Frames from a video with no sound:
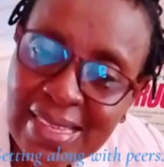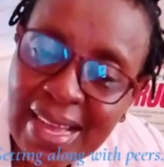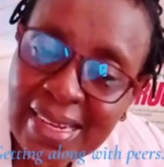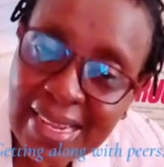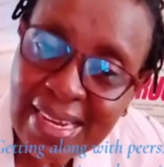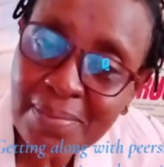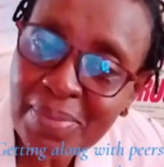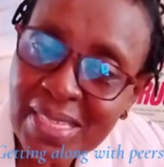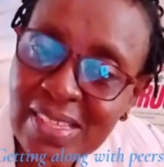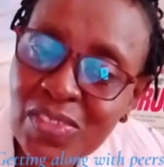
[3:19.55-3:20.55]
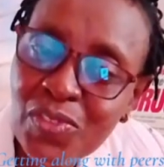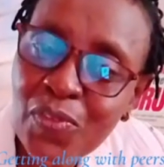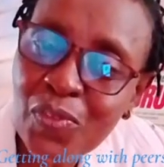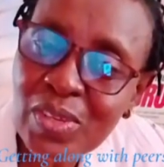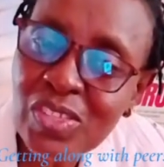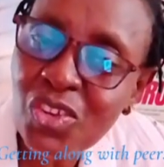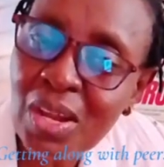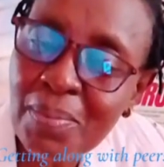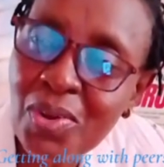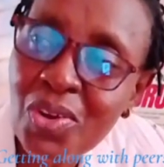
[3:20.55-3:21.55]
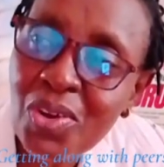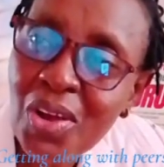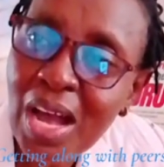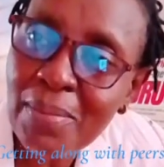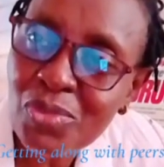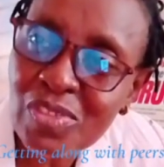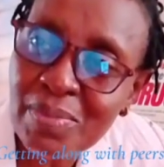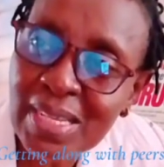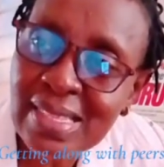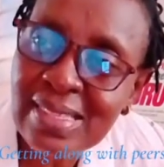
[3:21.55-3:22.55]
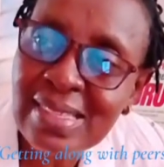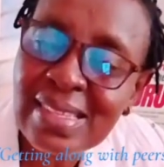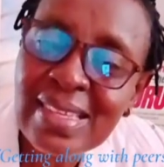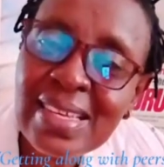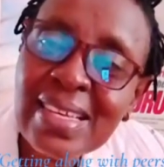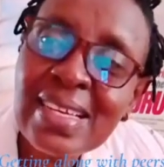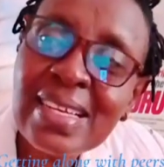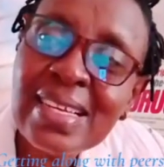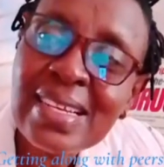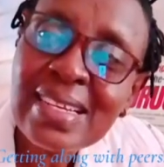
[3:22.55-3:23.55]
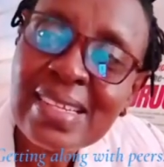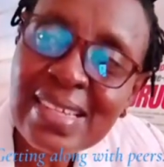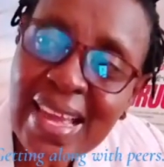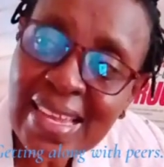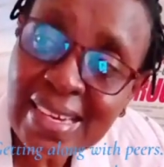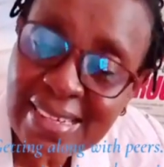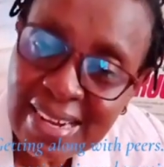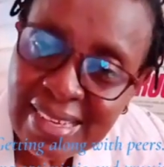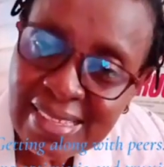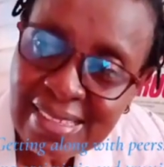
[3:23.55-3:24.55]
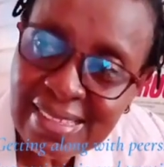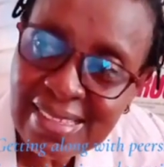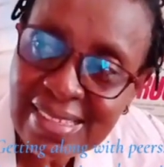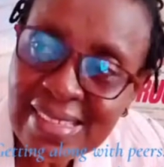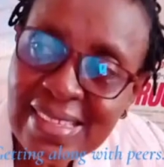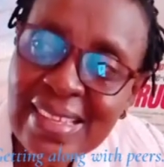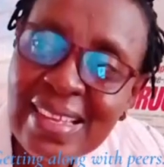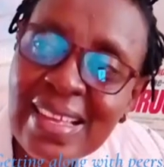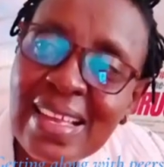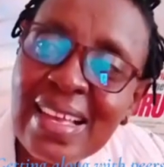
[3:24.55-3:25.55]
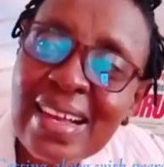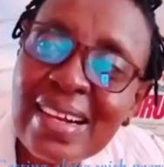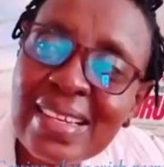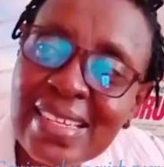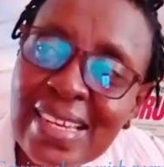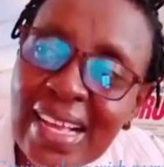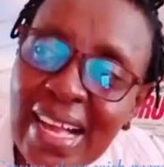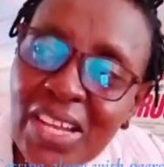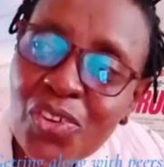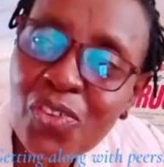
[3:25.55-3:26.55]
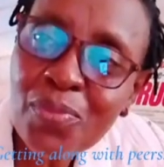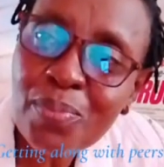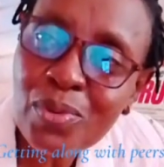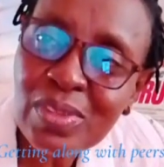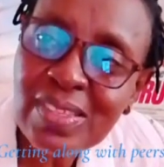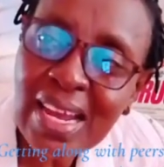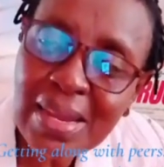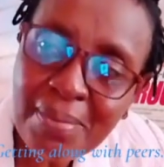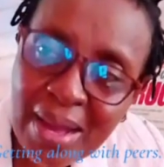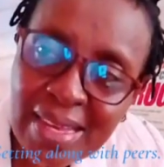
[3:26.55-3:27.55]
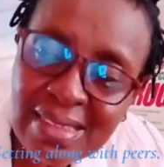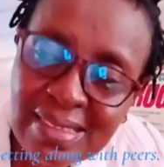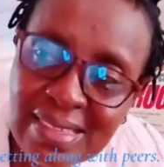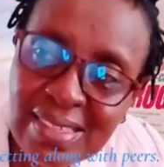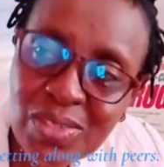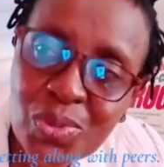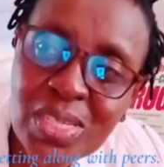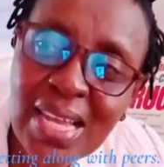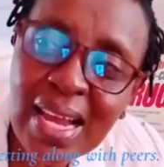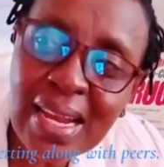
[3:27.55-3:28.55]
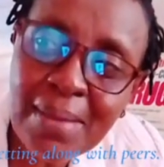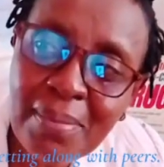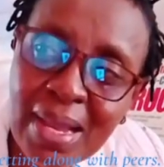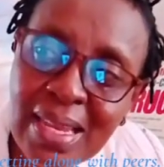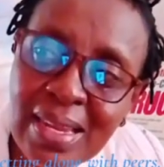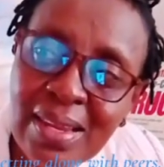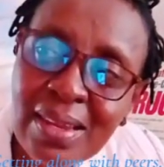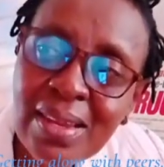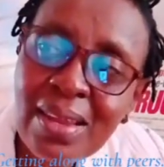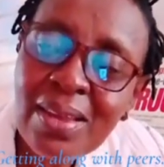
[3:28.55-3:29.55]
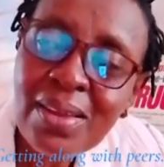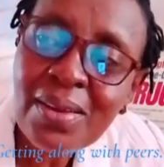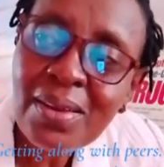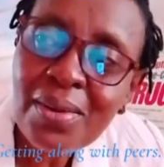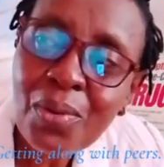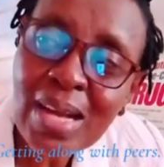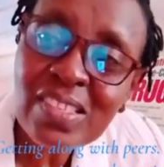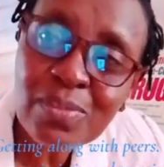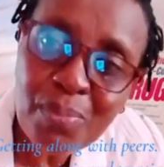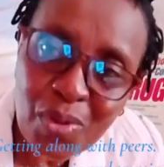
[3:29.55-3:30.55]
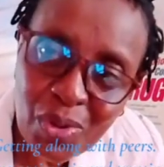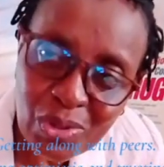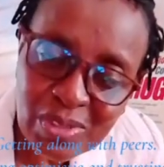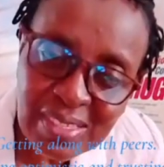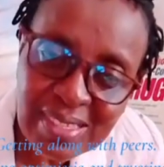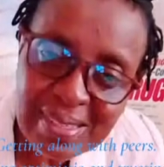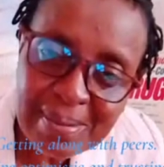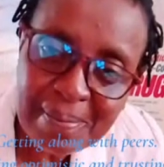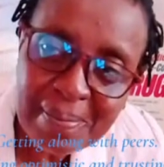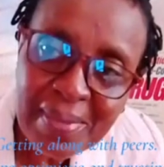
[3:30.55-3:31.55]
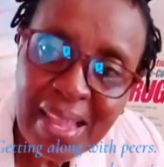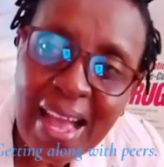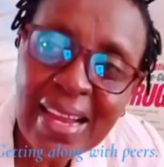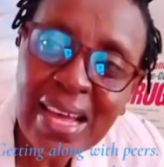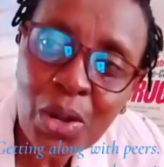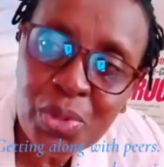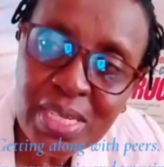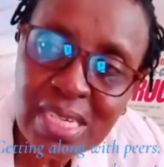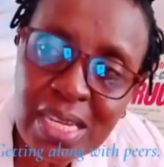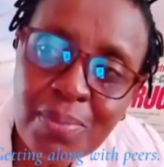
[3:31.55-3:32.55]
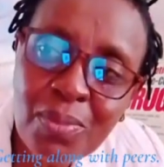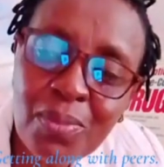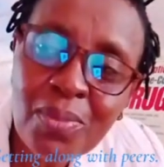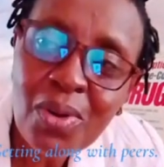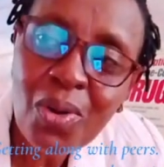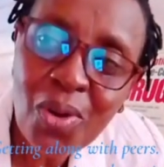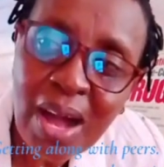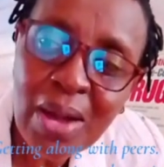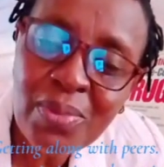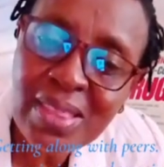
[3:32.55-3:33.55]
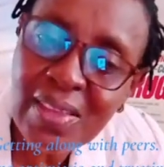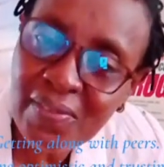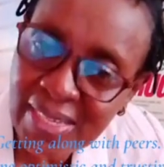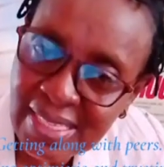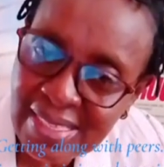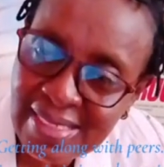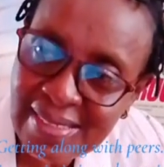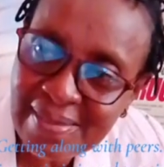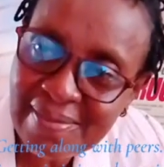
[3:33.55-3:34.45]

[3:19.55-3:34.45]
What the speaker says: Attending places of questionable amusements. Trying drugs. Reading kind of books and magazines which undermine one's morals and acquaint him or her with the vice.